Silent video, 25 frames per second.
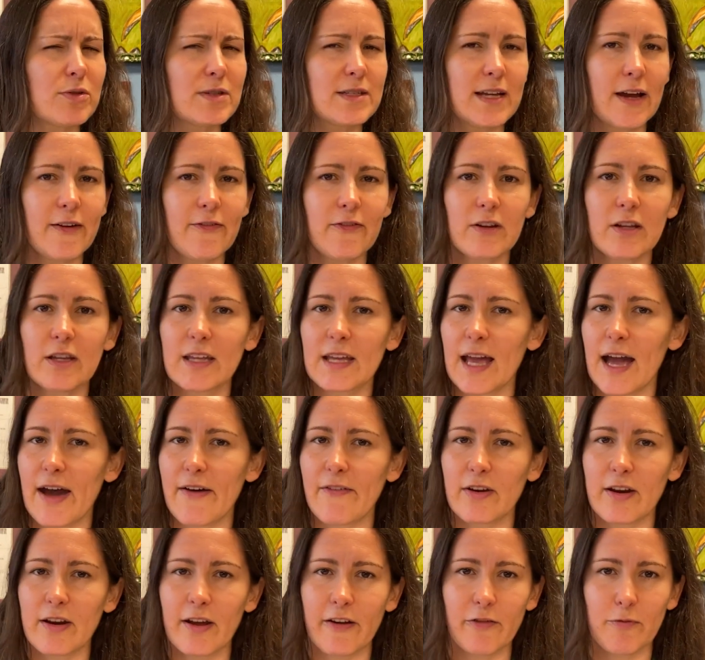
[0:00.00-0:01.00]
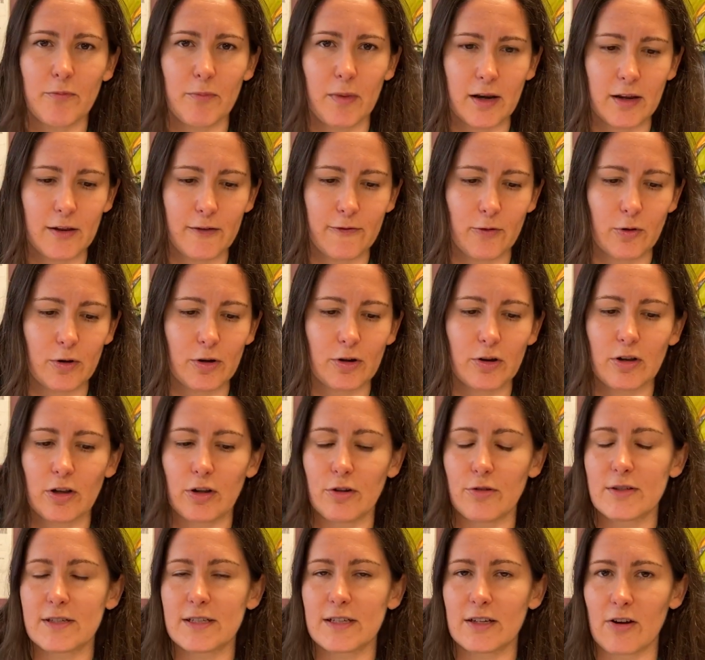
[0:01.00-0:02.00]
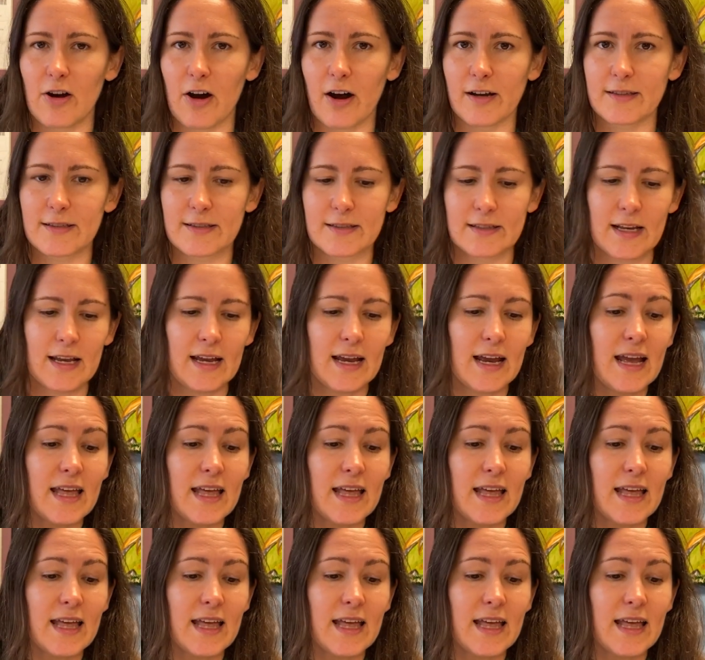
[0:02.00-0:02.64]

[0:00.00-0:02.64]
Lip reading: definitely have enough money for your closing costs.